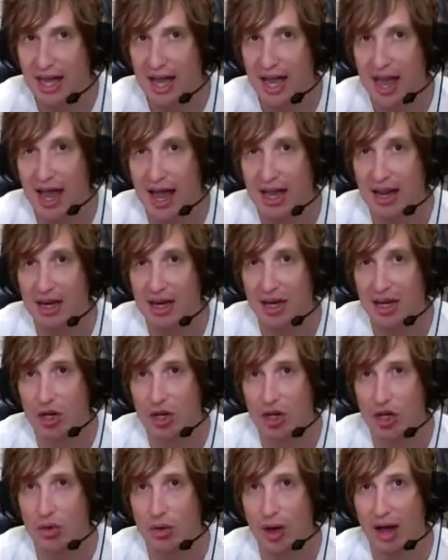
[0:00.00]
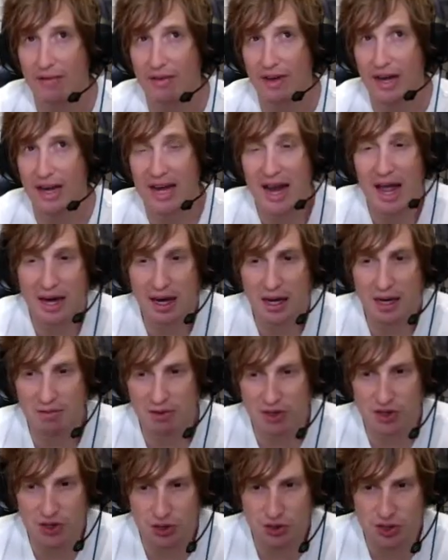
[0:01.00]
and you have a negative
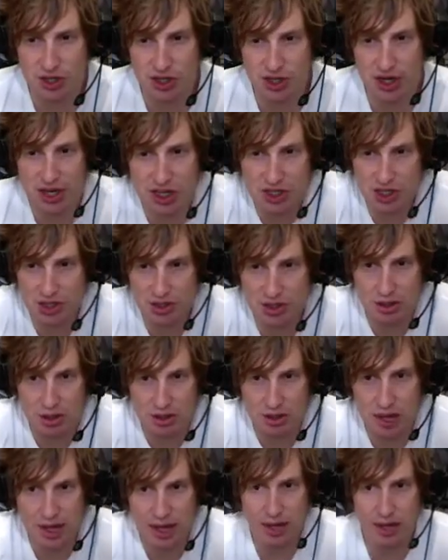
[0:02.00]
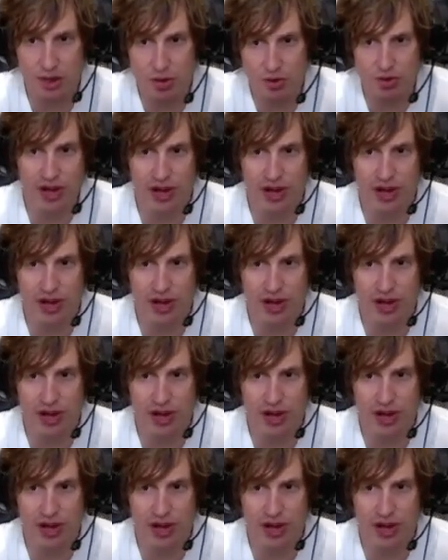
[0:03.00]
association, like you